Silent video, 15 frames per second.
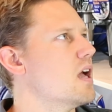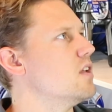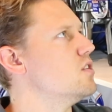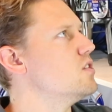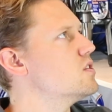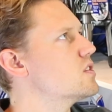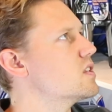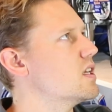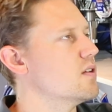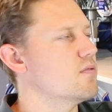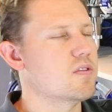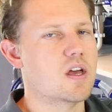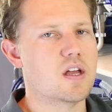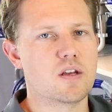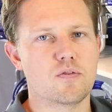You just
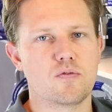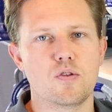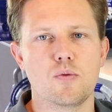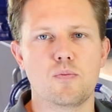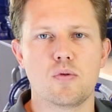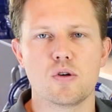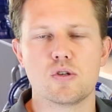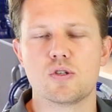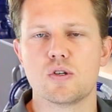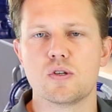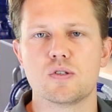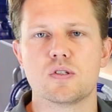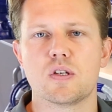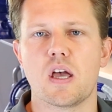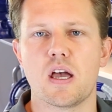give that a few
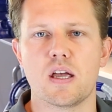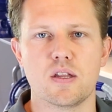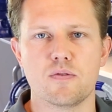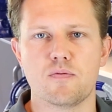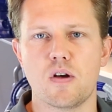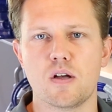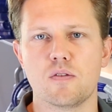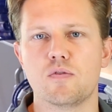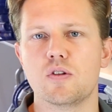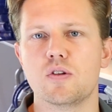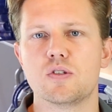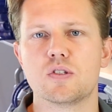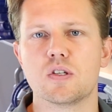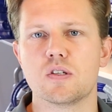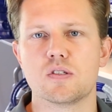pushes and the valve
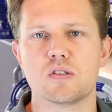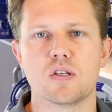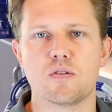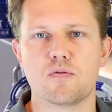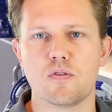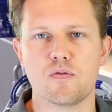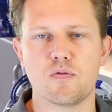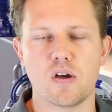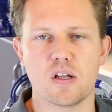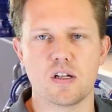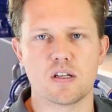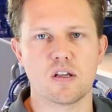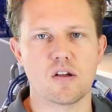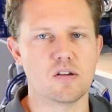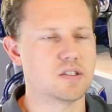loosens if you
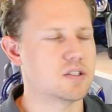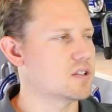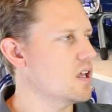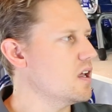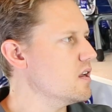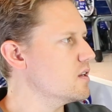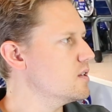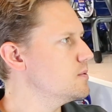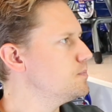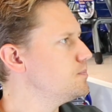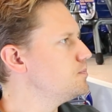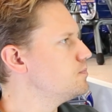find it got stuck.